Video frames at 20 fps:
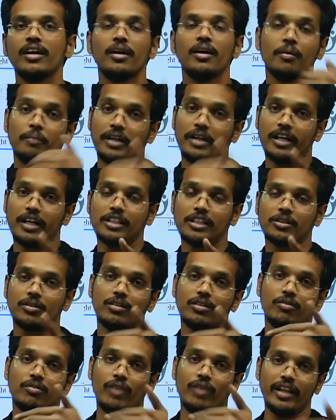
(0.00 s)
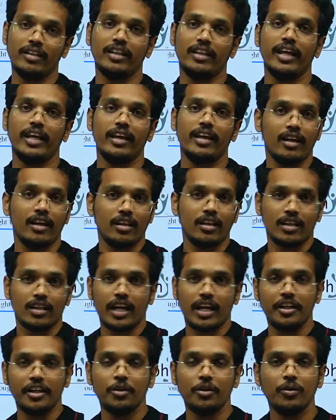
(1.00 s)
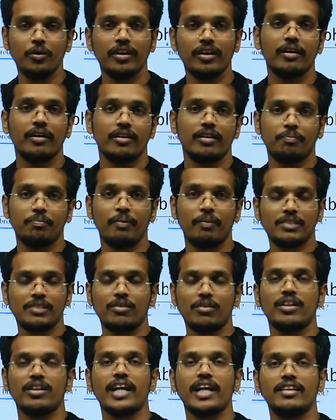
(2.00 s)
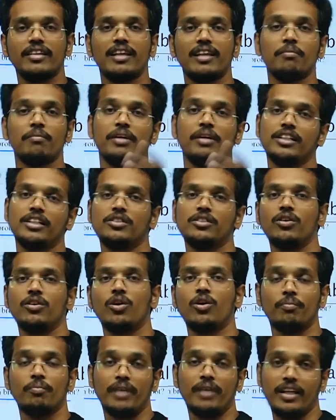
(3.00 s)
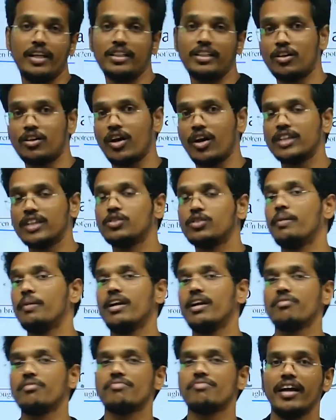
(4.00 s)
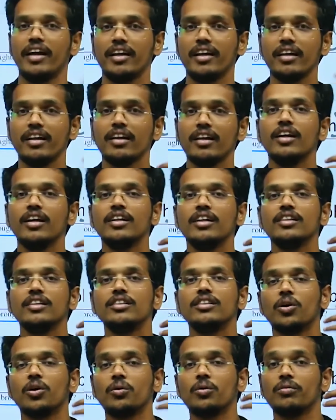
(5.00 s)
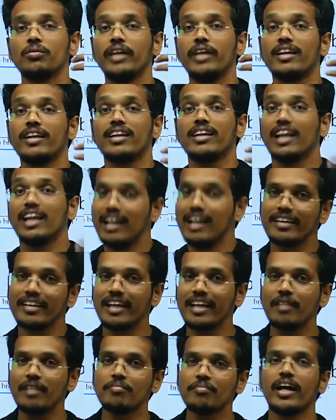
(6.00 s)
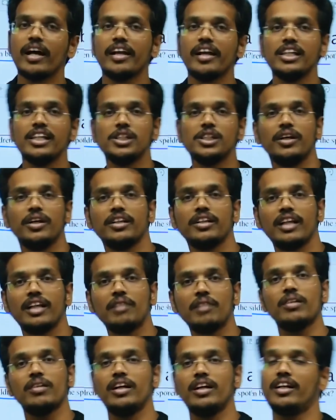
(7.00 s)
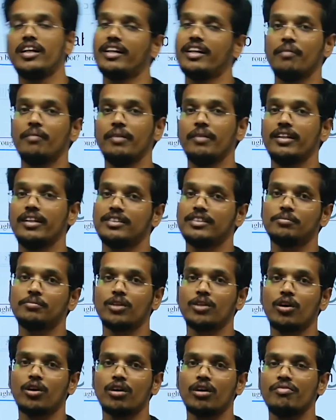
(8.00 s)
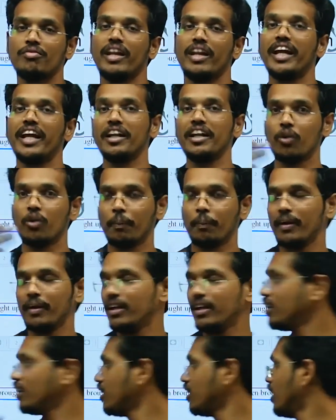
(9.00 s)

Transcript: British rule, when they are continuing a peaceful gathering, British Raj opened a firing. So they are killing them, they are injuring them. It can be some sort of negative opinion.